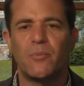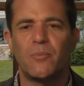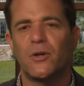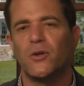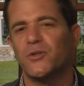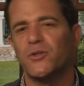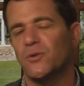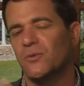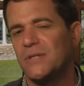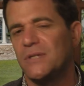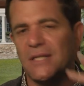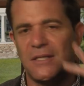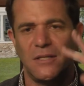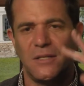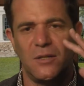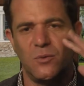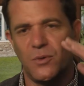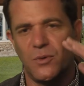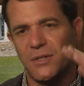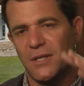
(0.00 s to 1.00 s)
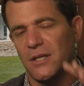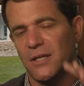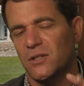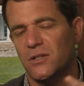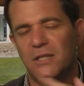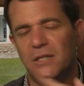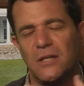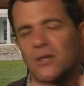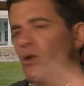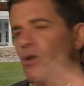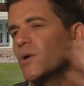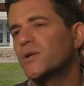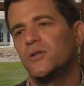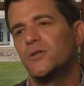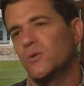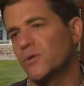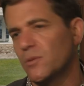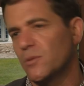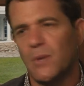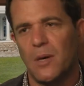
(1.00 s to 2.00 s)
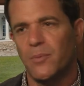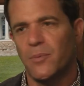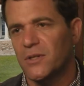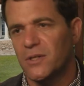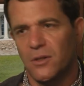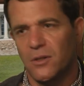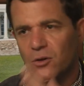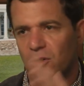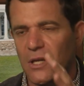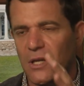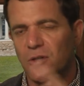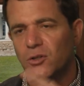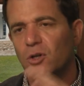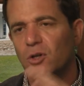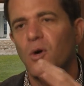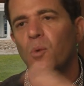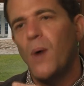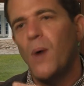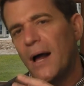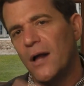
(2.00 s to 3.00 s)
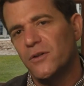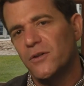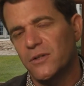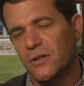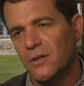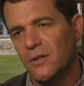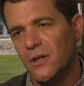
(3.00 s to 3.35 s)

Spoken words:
but also Disney was didn't know what to do with the Muppets, and it took a while to,